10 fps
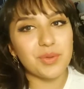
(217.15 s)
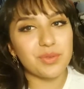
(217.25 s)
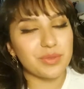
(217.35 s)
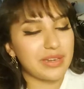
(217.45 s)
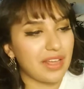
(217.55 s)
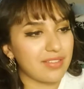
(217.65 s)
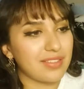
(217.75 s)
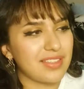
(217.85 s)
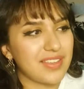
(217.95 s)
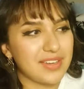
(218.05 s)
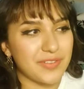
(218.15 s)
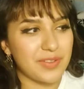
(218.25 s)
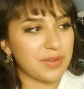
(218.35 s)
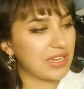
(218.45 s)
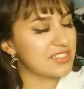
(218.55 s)
It was really nice to see the different
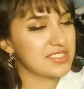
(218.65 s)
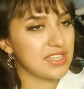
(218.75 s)
locations.